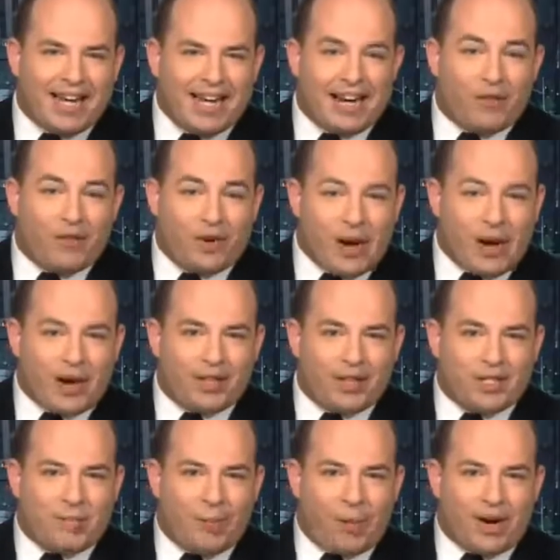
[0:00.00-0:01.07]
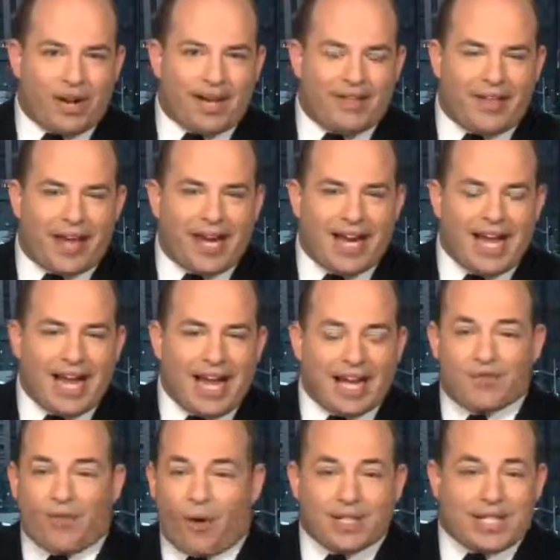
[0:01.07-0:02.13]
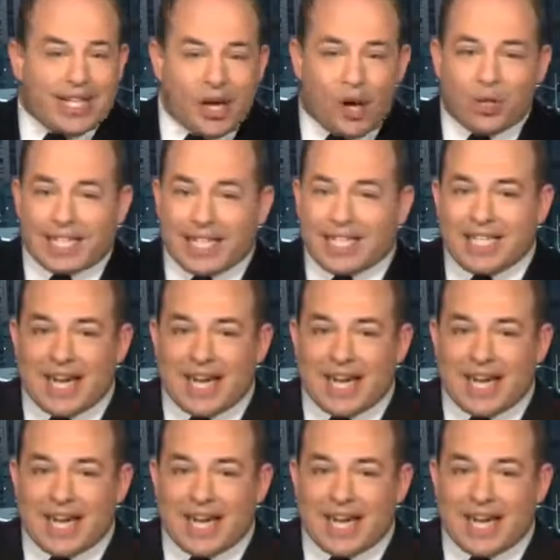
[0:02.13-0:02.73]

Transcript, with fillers: in an interview airing this morning that, as far as he knows, he's